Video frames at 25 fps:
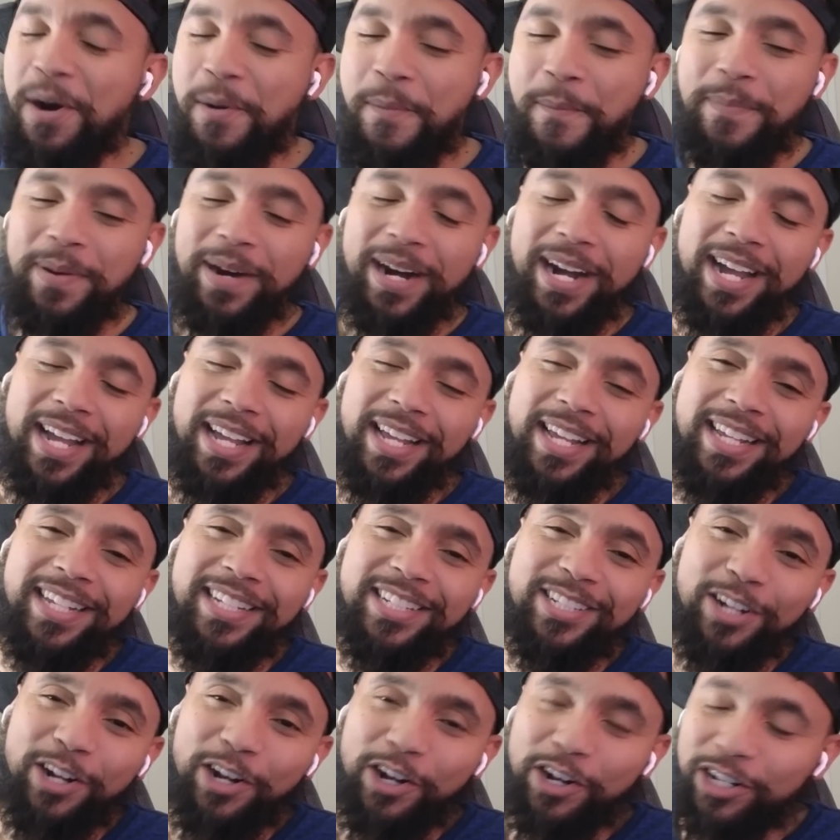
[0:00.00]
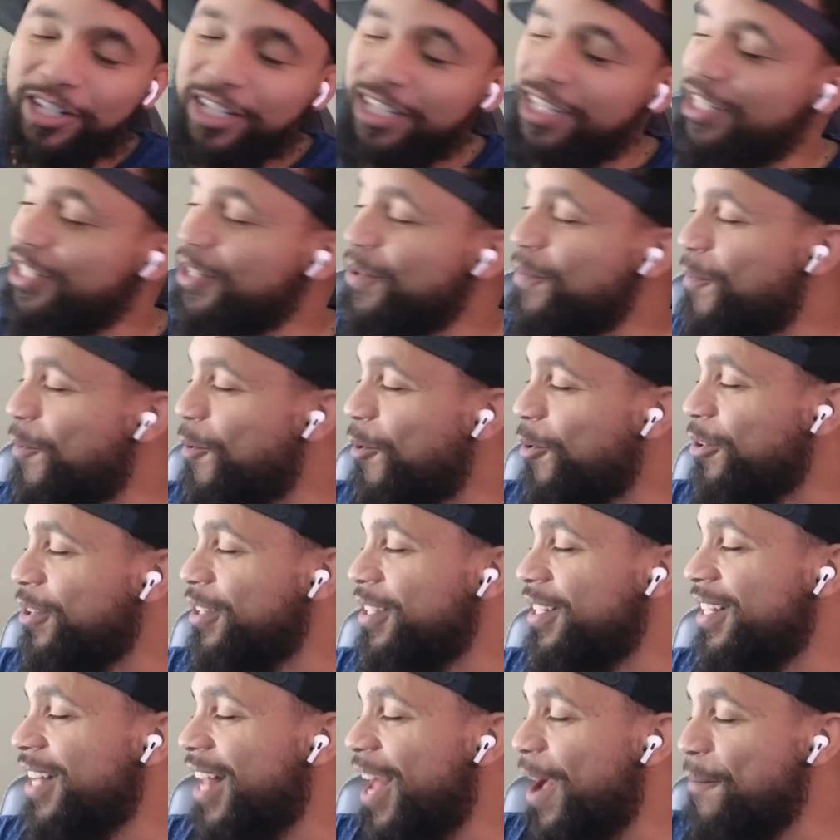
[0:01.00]
But it's early in the
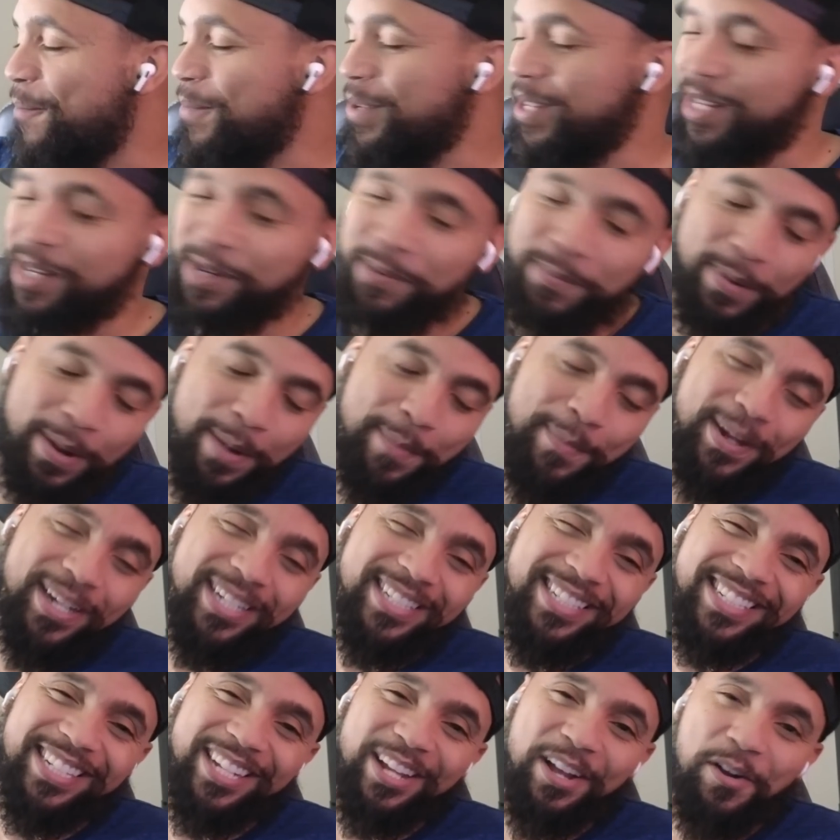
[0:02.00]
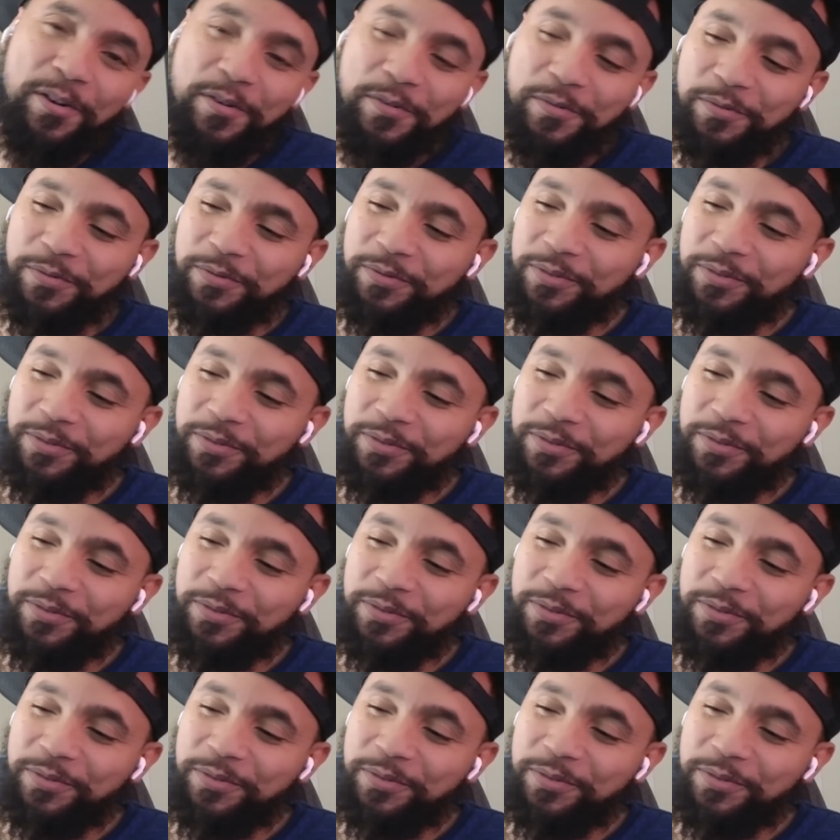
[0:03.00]
morning. I'm here by myself.